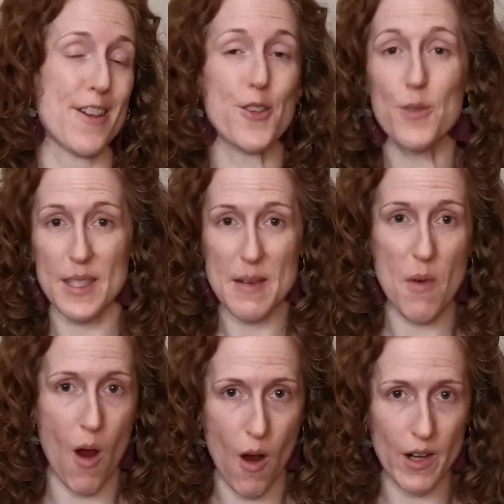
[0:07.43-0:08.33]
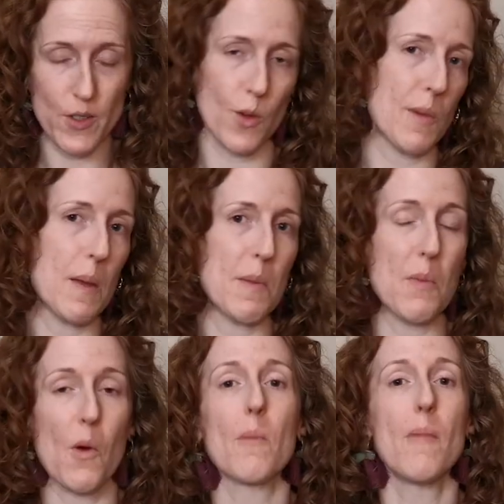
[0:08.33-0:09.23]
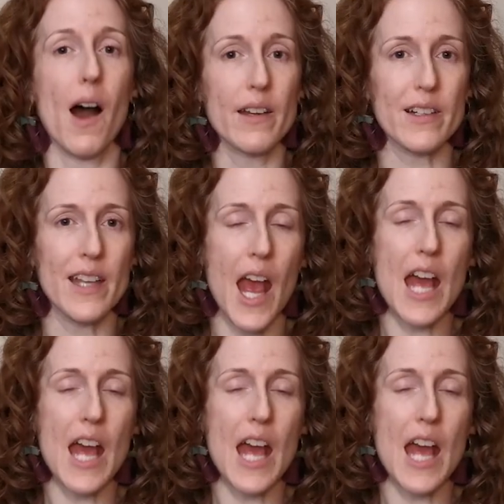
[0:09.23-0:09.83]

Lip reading: use them on your maybe more modern